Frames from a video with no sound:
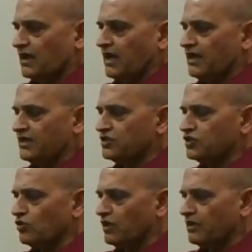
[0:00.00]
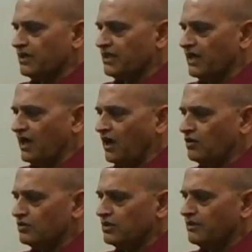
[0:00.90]
And then slowly breathing
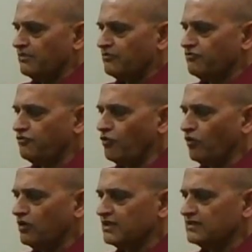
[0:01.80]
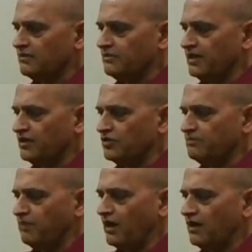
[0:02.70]
out, fold the thumb into the
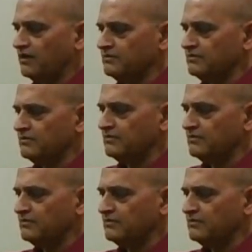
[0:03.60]
palm.